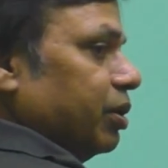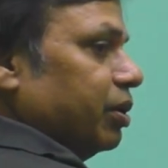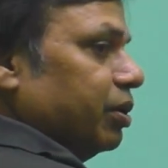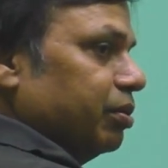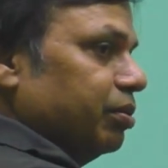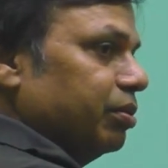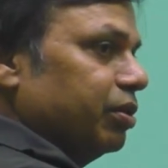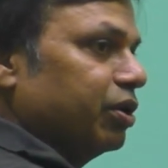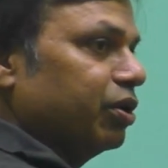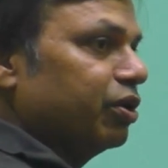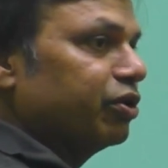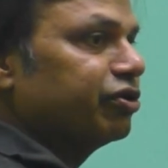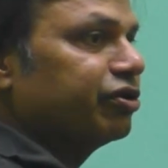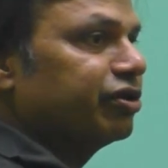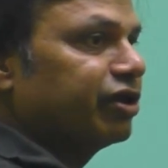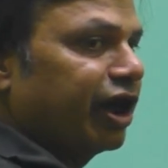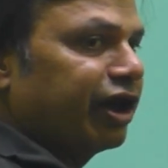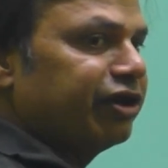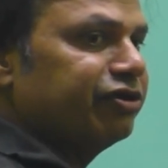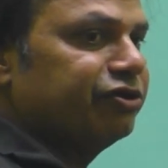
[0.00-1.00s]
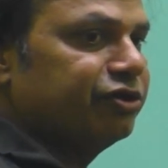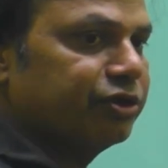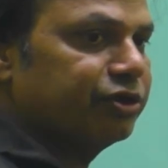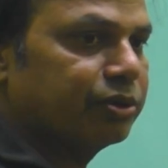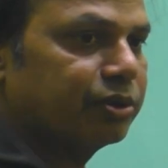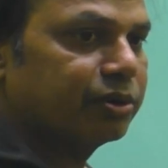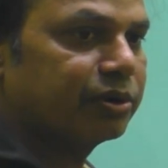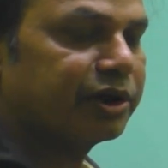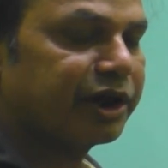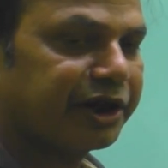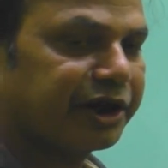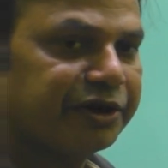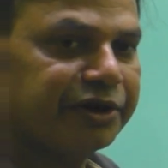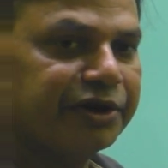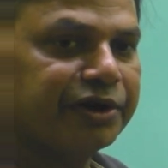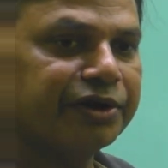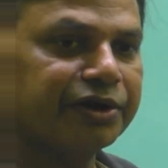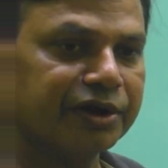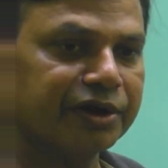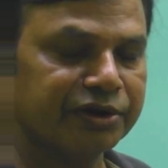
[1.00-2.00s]
tan theta is going
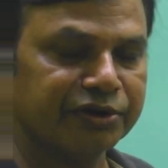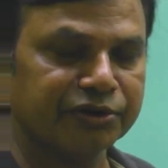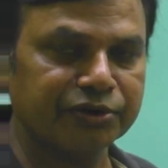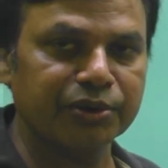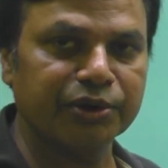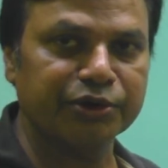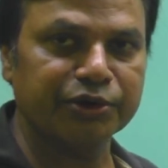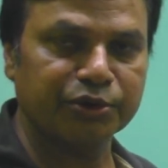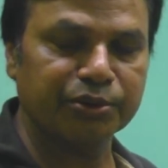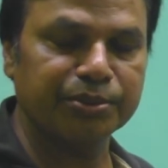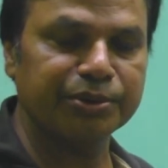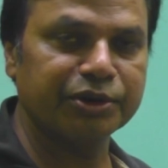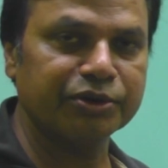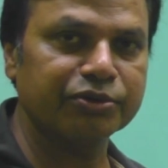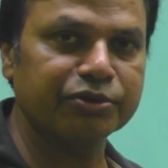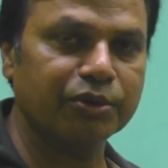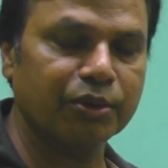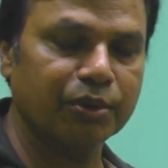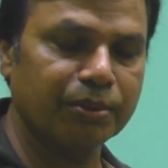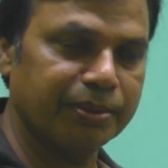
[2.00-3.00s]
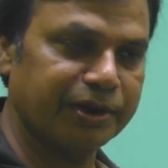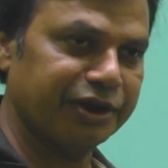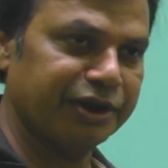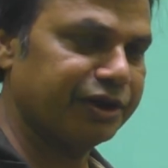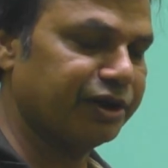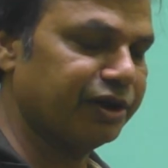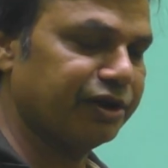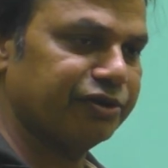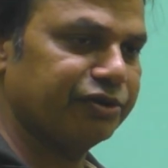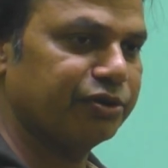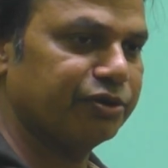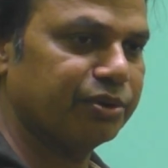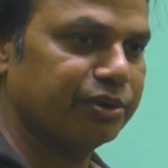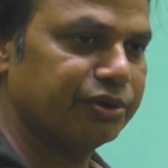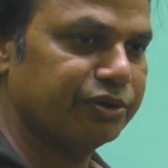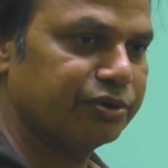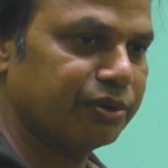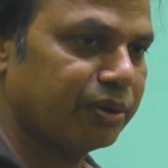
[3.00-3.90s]
to be the slope, and tan 0 is always 0.